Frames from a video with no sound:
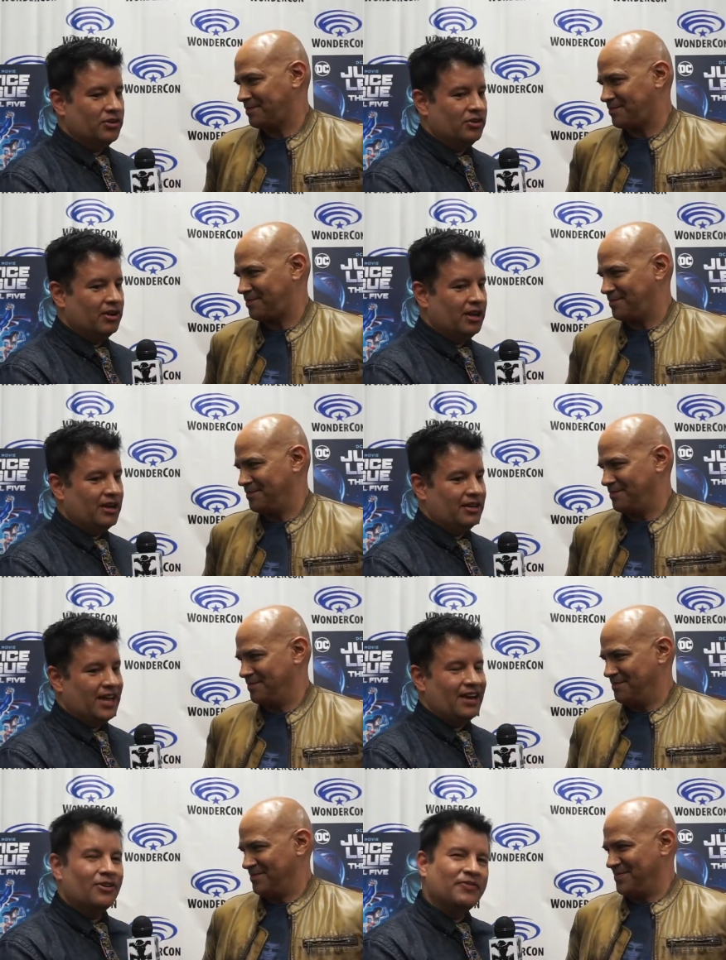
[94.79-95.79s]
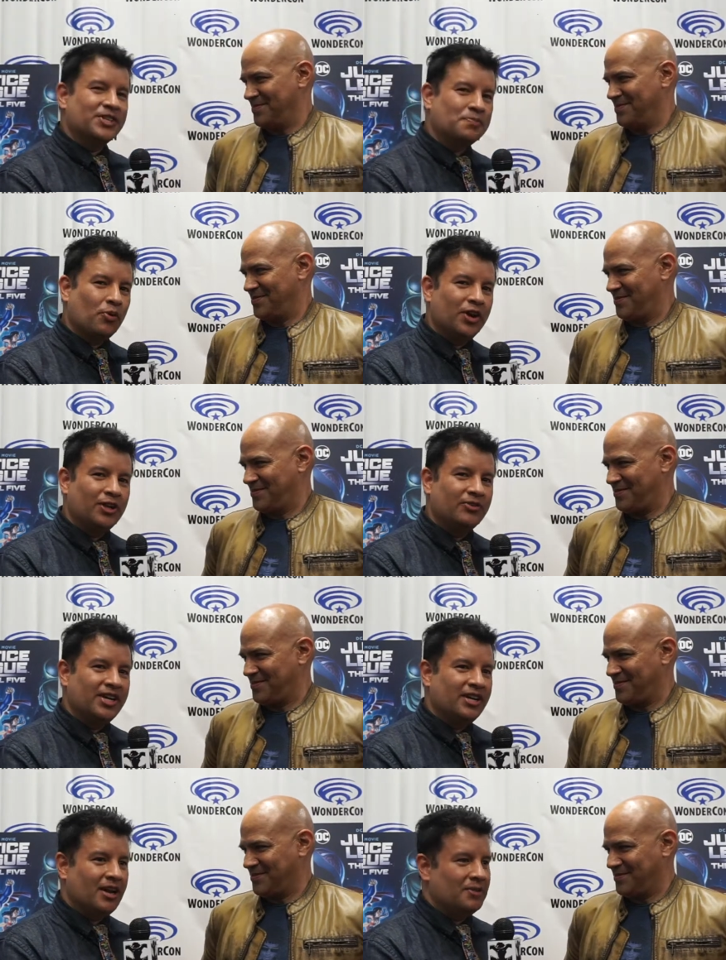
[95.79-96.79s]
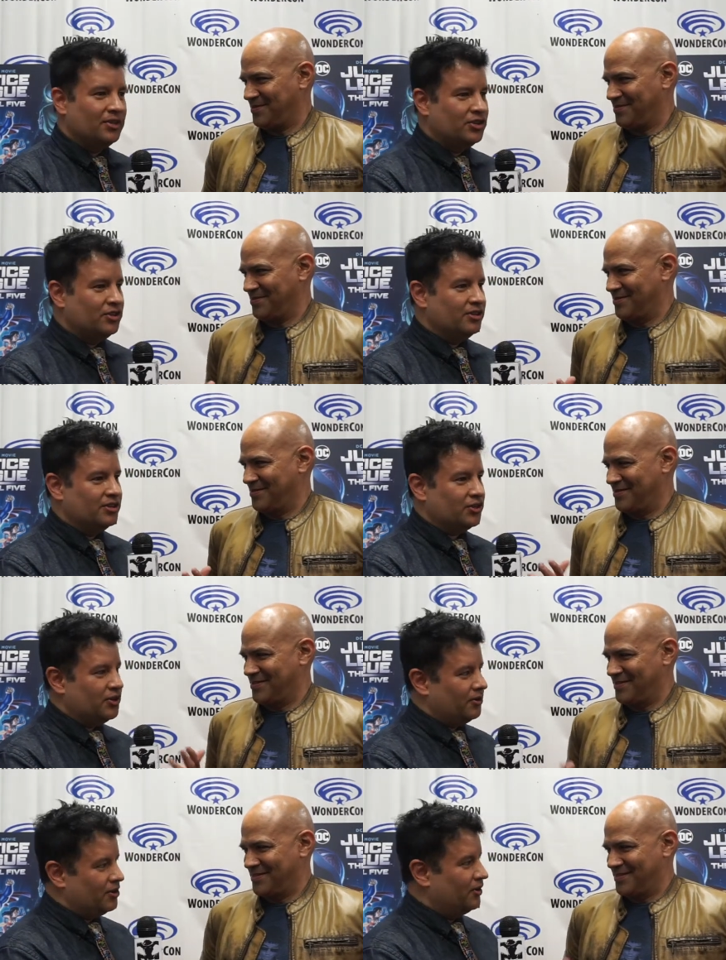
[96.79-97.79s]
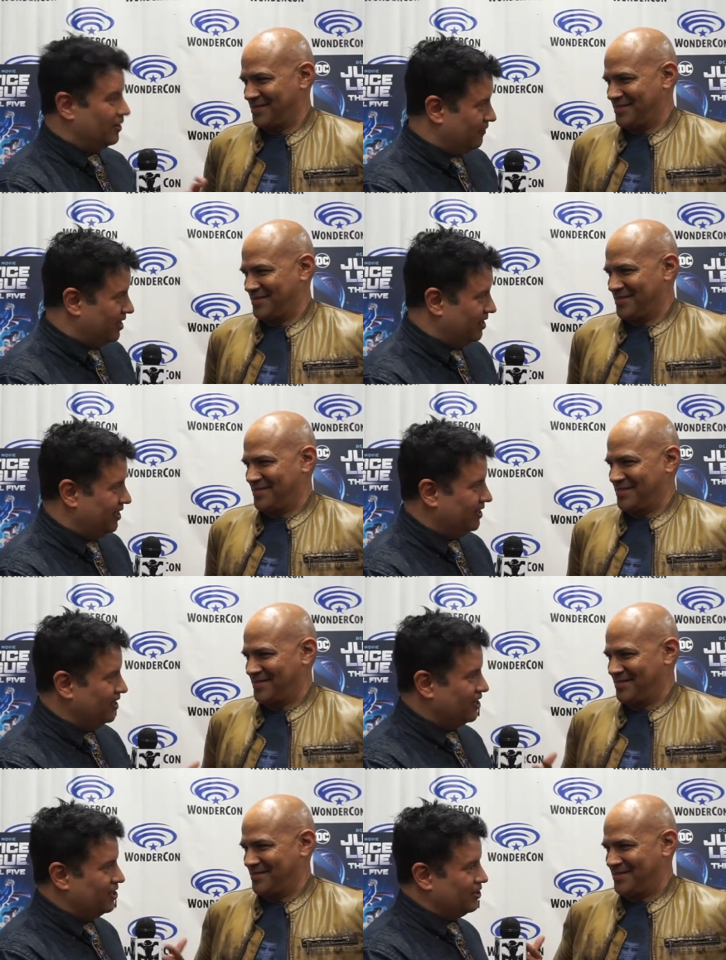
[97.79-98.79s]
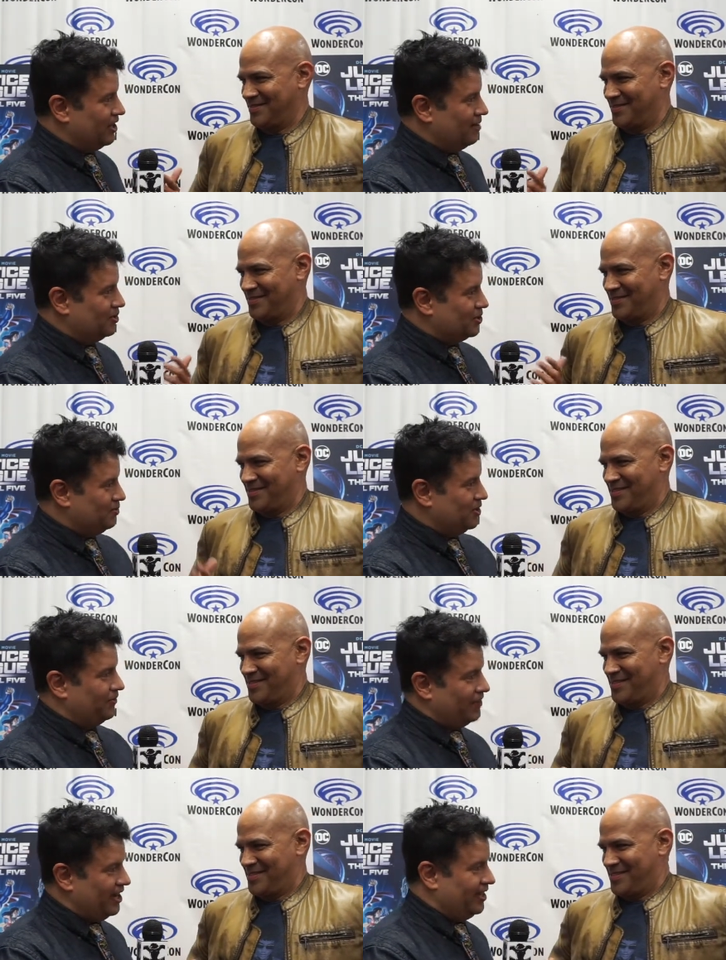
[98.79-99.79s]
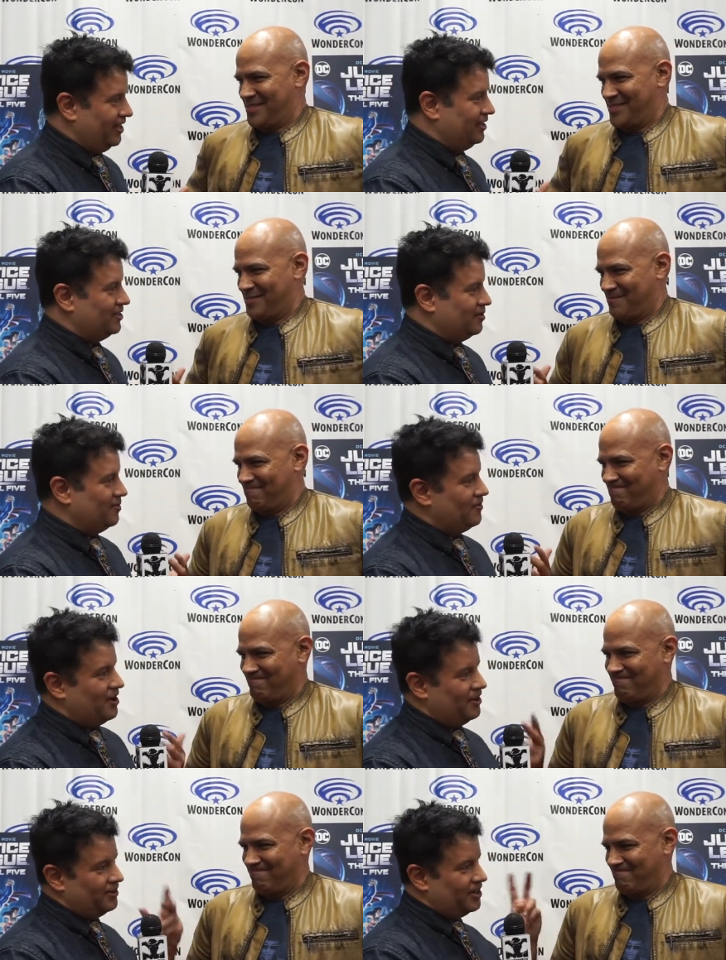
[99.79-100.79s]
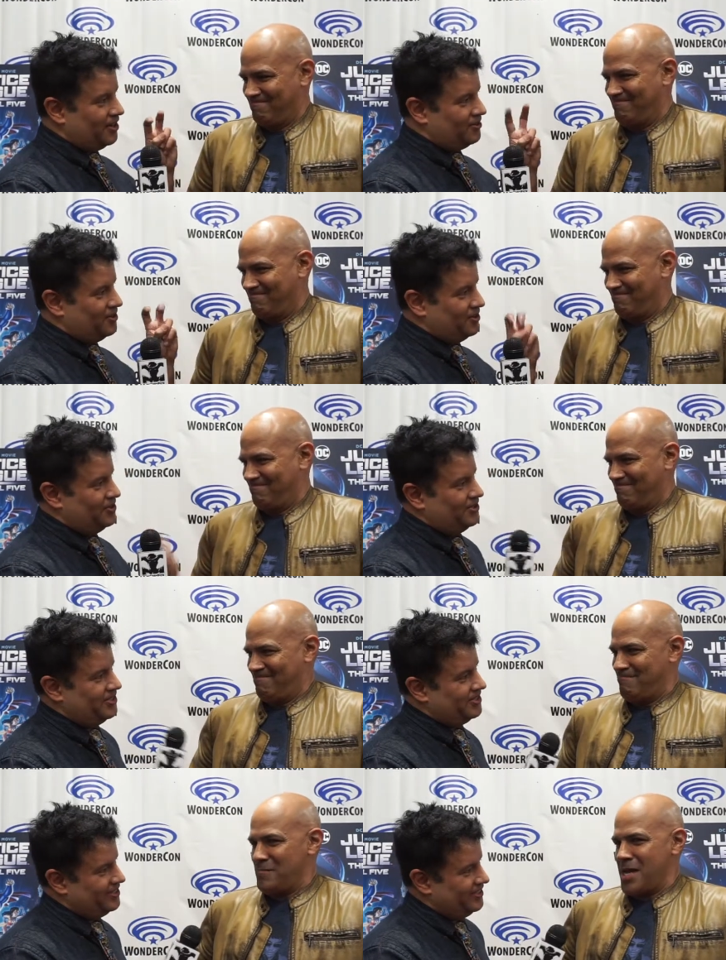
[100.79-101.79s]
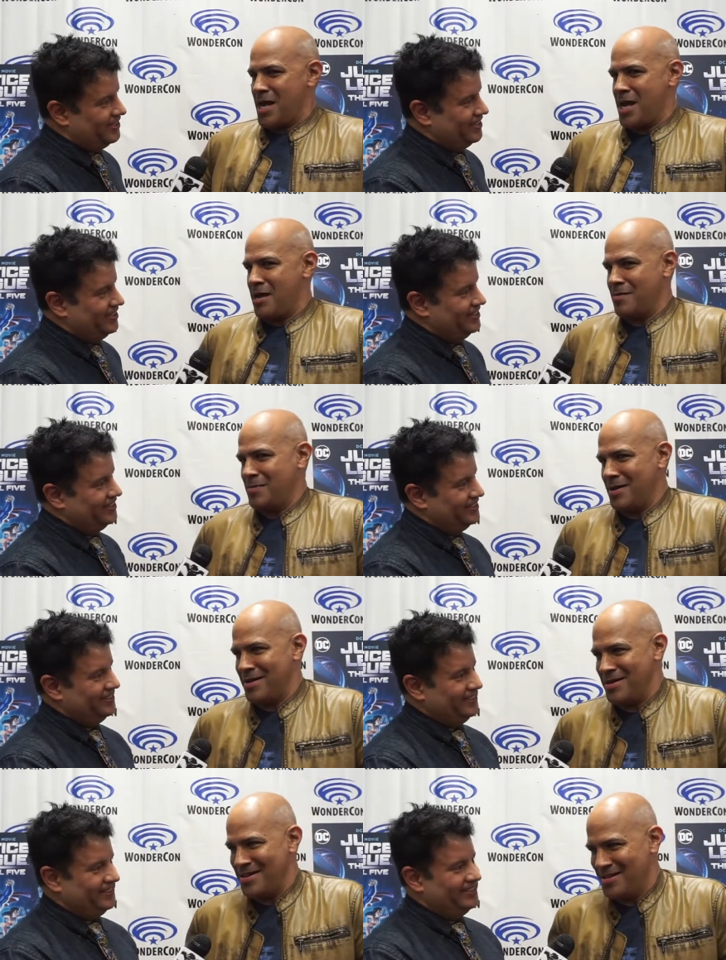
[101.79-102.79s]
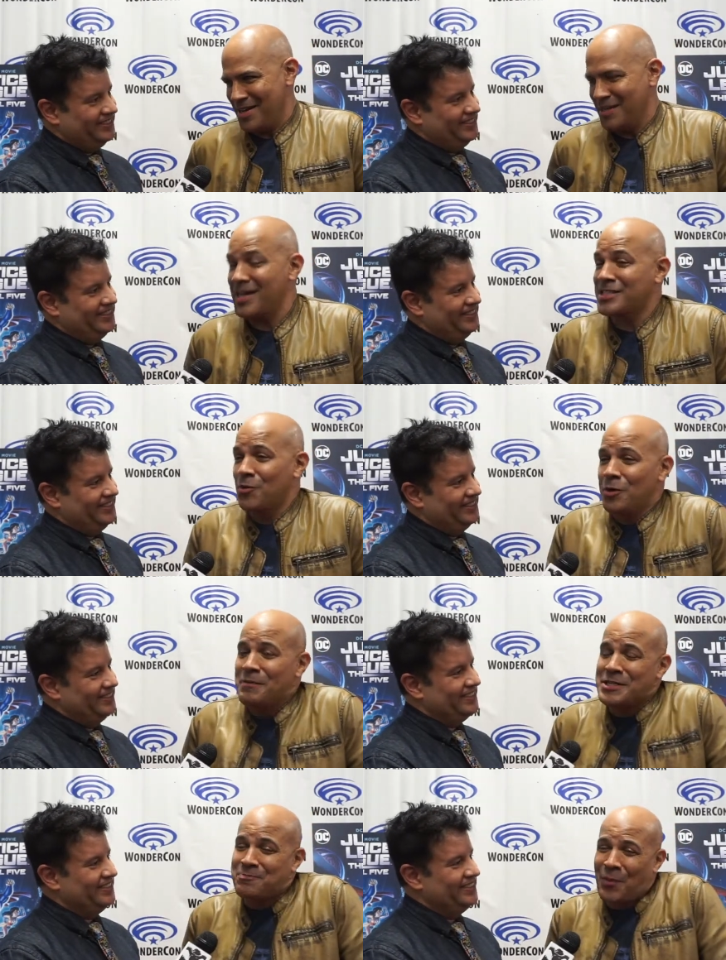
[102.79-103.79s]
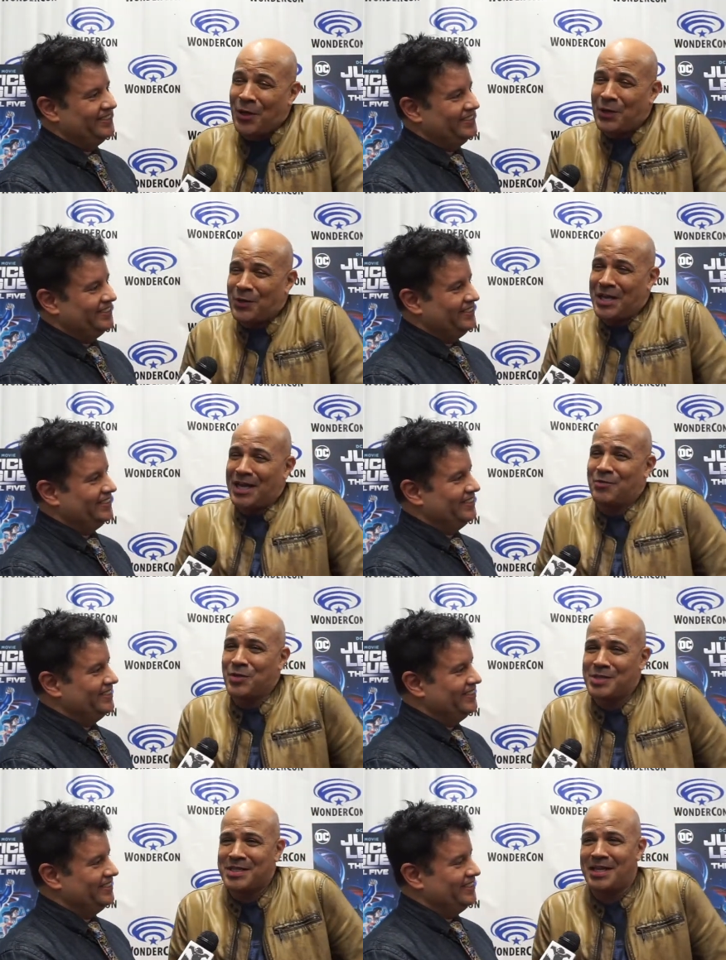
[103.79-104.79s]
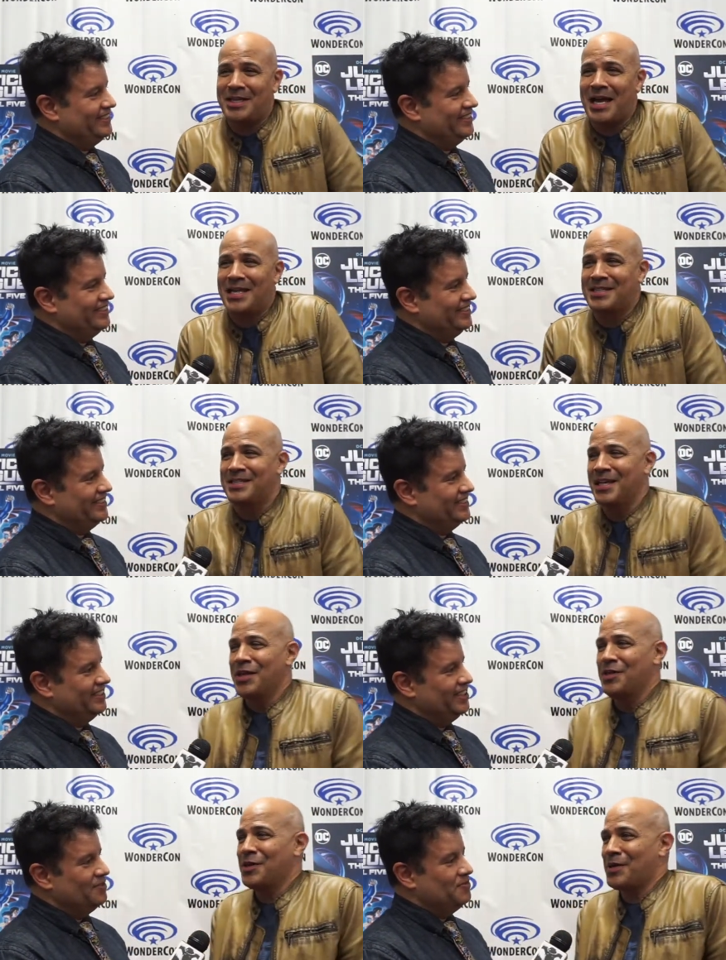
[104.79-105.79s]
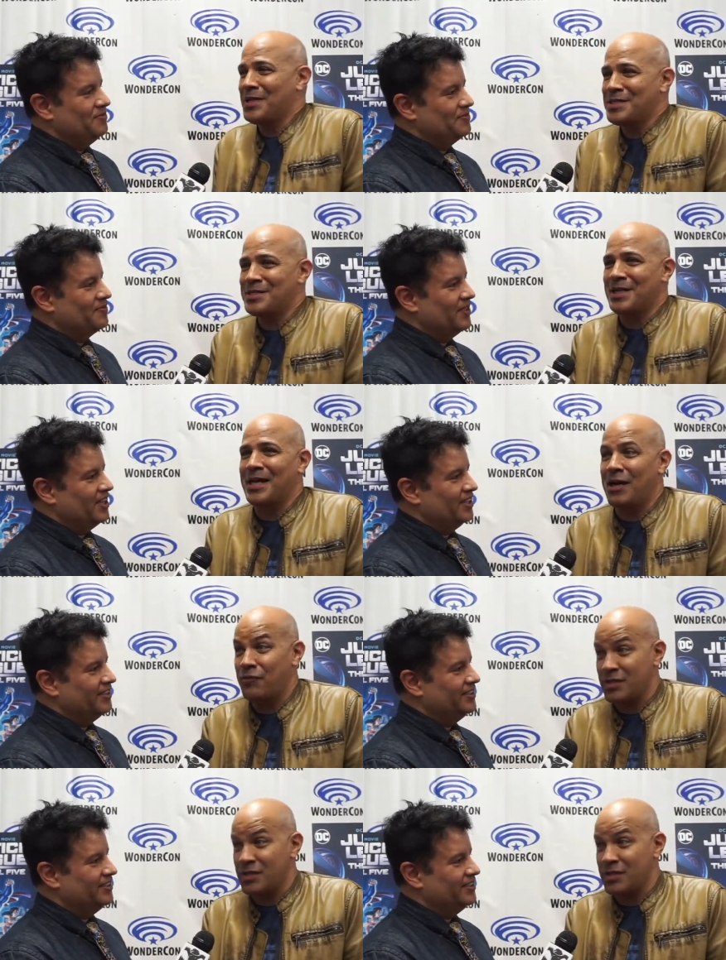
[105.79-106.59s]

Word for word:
Speaker 1: you? Uh, I don't know if it's spoilery. I mean, so you're you're a villain, and you're, I'm assuming you're fighting some of our
Speaker 2: heroes. Maybe. Yes, it would be spoilery. I will say that there is a lot of